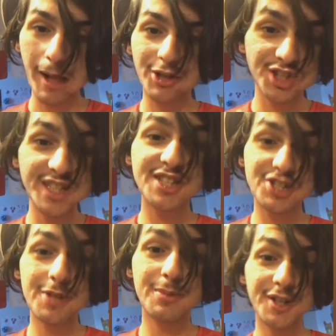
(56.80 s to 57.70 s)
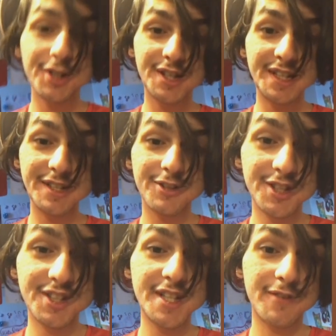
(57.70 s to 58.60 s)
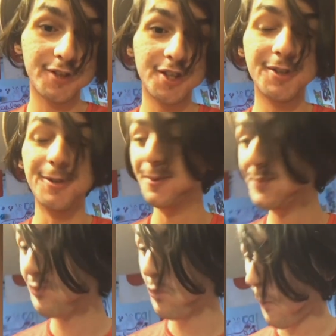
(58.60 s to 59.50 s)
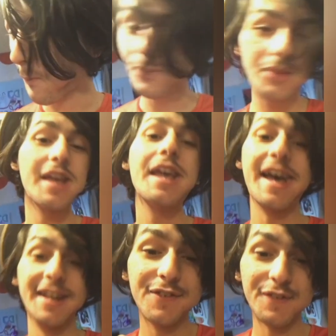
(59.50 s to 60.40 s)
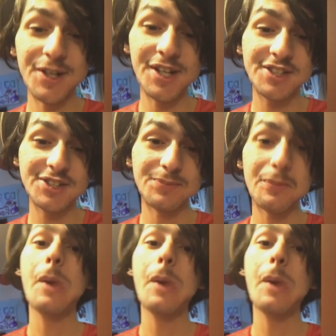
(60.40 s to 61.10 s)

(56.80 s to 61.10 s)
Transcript: Today's gonna be a good, good, good day for you. And if not,